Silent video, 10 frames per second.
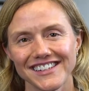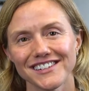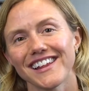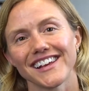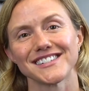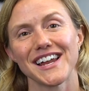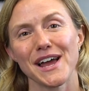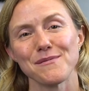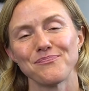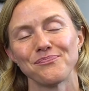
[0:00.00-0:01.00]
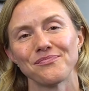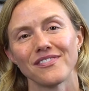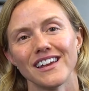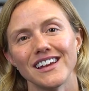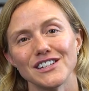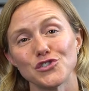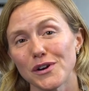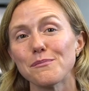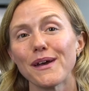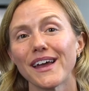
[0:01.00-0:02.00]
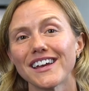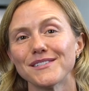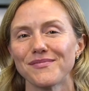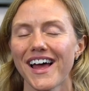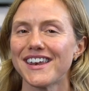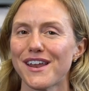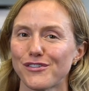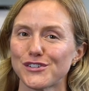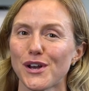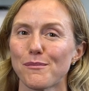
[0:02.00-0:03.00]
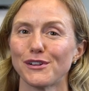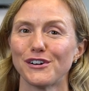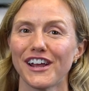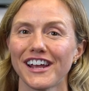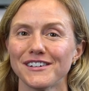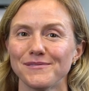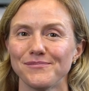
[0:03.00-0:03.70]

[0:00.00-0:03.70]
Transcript: Until next time, dream big and never stop learning.